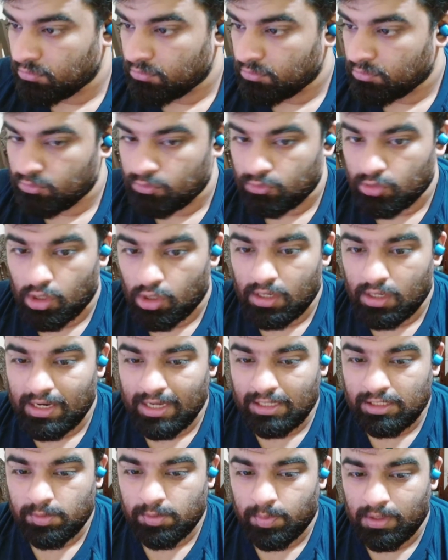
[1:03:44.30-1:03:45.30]
Not an
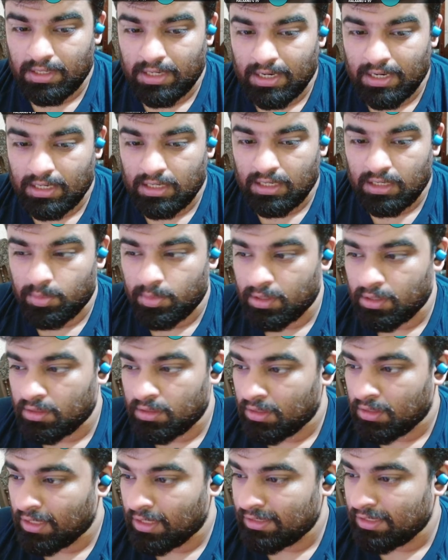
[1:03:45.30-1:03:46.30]
expert at it, but
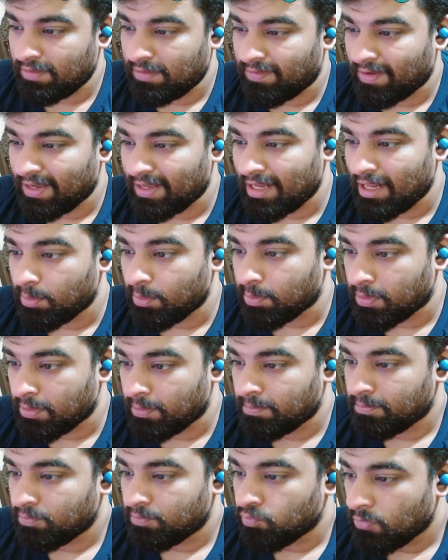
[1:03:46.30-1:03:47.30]
let's see if I can help.
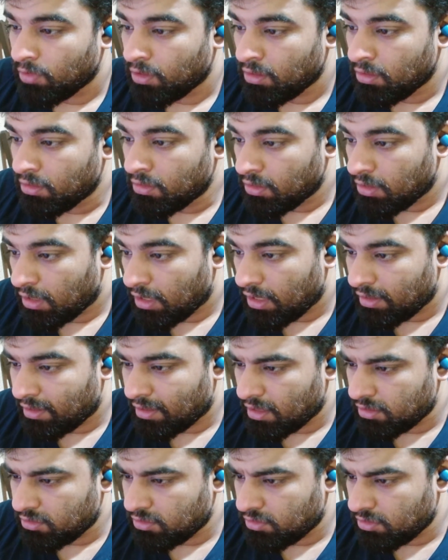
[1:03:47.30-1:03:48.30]
Our
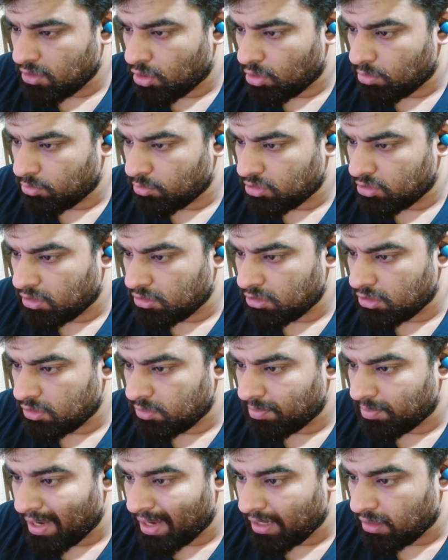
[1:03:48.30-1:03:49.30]
transfers are almost done. Just
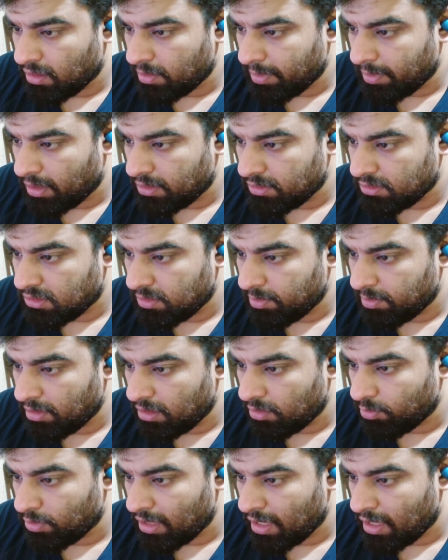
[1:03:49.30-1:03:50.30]
back up RCB
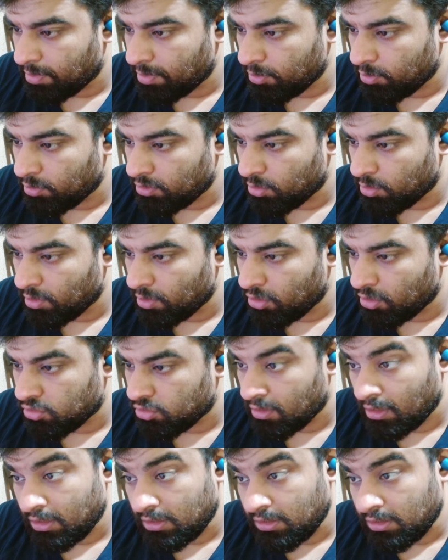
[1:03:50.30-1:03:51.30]
and we're happy with the window. So
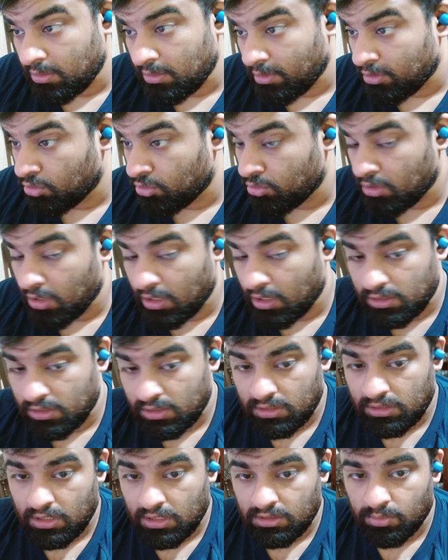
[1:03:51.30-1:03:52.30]
listen, Newcastle's
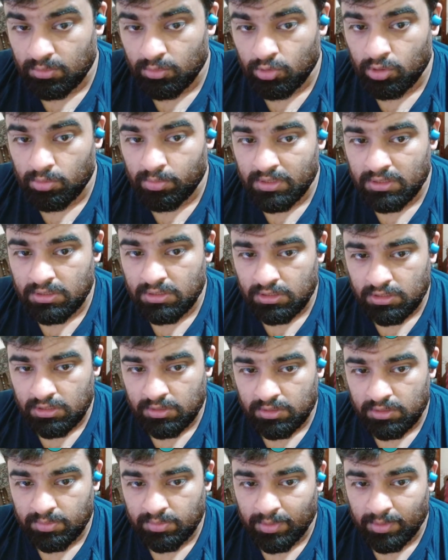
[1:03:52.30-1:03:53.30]
done some good business,
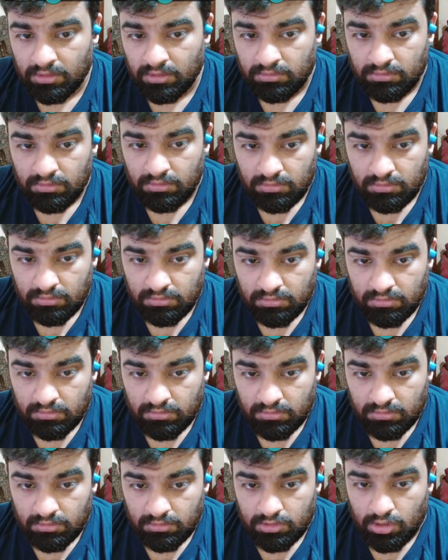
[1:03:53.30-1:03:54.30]
man.
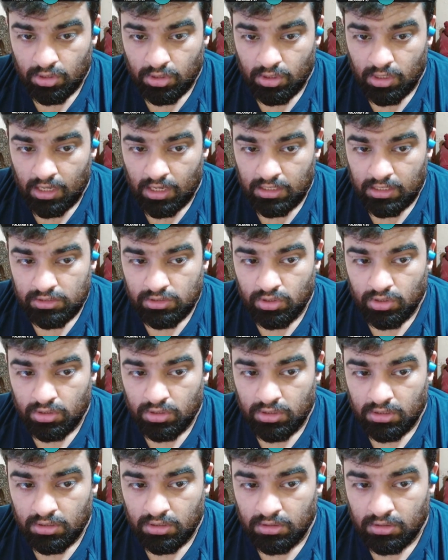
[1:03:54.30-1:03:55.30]

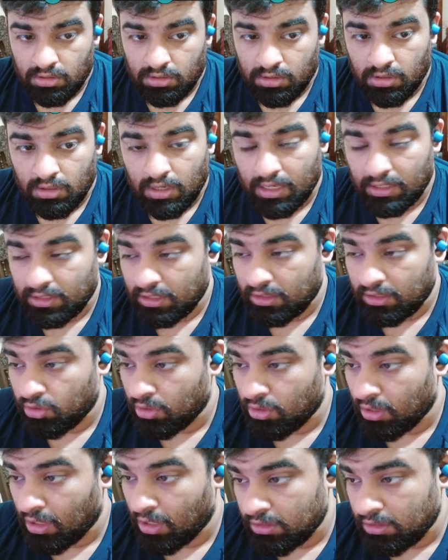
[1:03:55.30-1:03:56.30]
I think
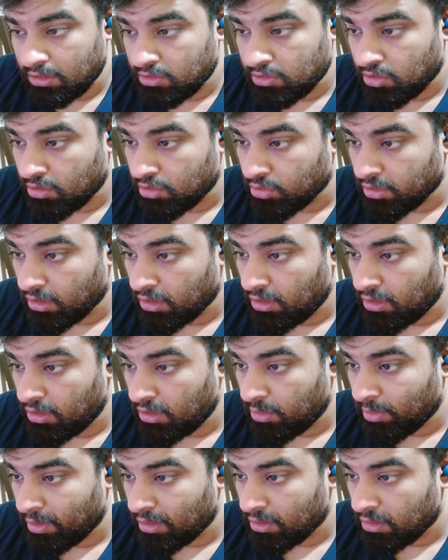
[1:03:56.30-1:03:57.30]
Tonali's gonna do really
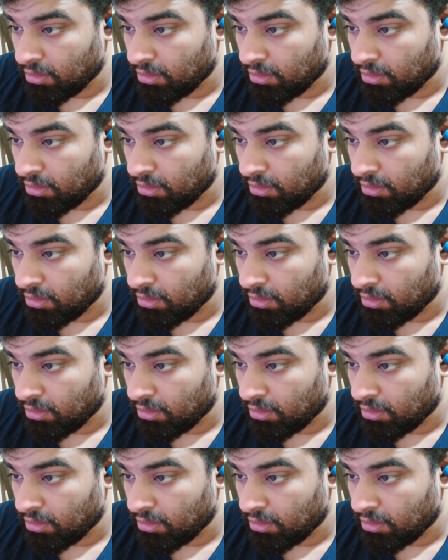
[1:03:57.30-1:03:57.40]
well.